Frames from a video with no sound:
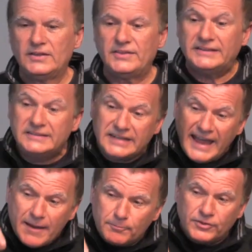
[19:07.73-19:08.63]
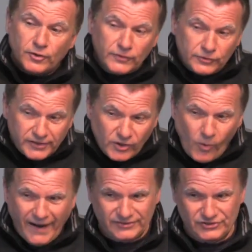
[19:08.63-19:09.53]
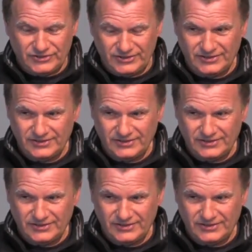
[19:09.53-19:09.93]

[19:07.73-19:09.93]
the depth of a request.